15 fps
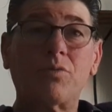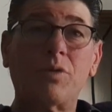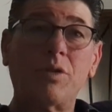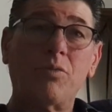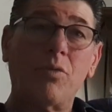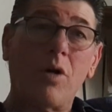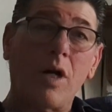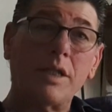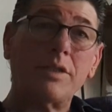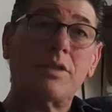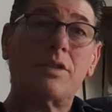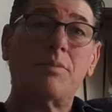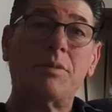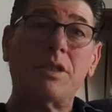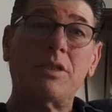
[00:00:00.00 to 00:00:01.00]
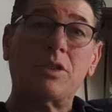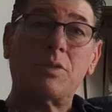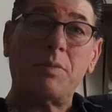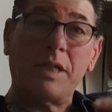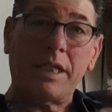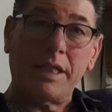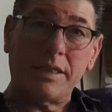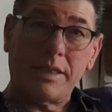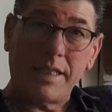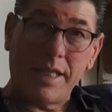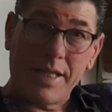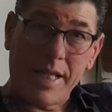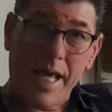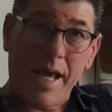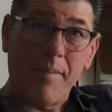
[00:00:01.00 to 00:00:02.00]
we want to be speaking to
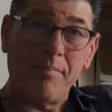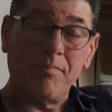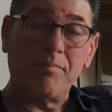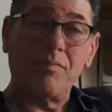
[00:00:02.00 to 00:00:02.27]
them.